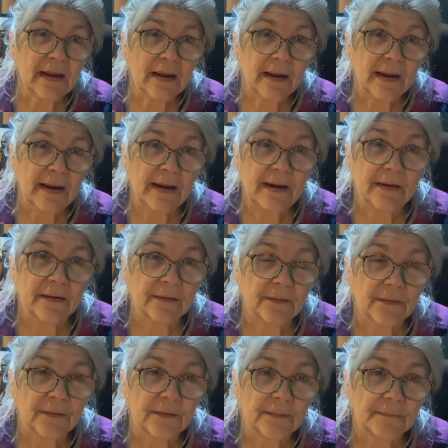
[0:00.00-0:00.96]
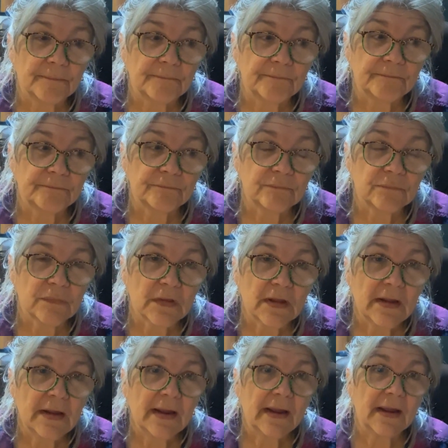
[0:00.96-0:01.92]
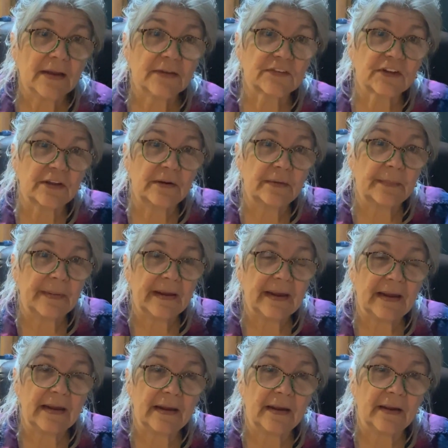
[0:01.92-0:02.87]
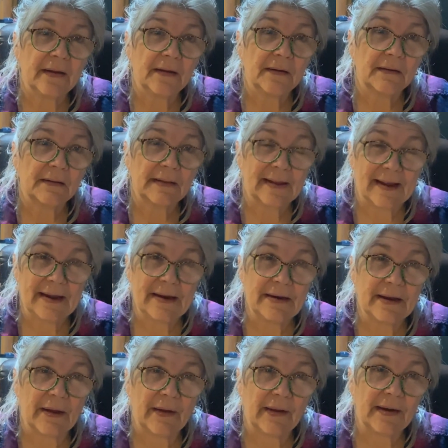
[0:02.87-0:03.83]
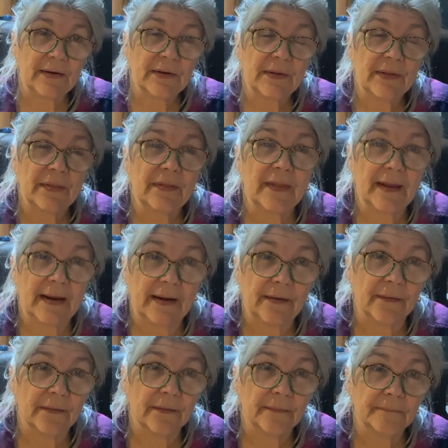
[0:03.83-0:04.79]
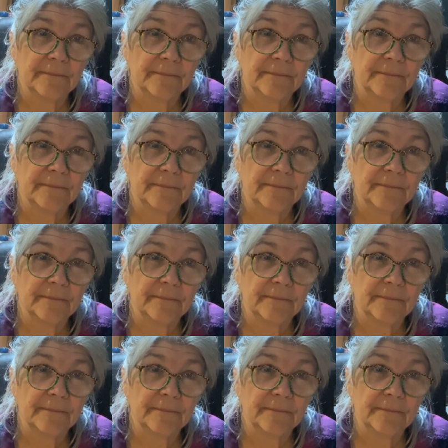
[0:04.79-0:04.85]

here, it's going to be late night there.